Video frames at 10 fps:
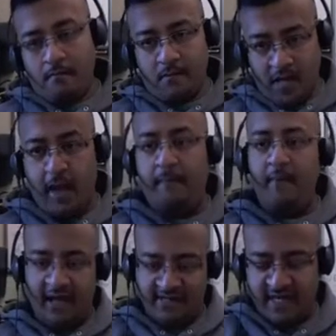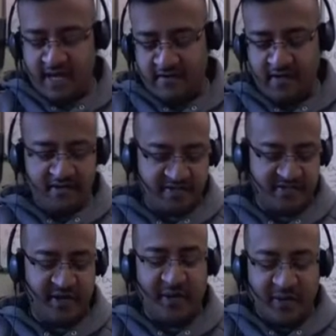yeah, exactly.
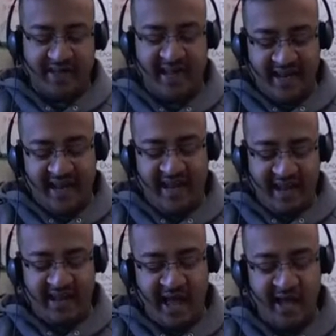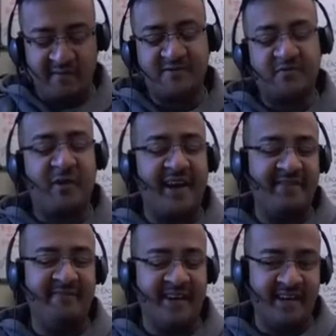So it helps quite
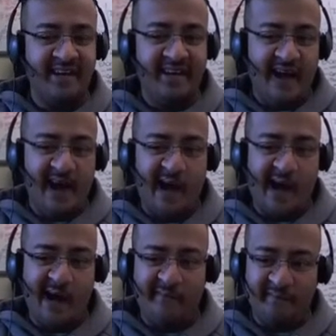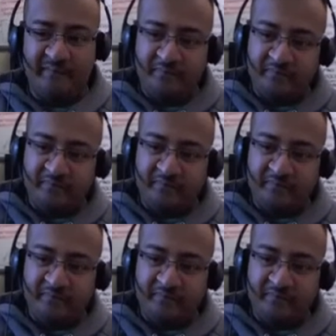a bit. So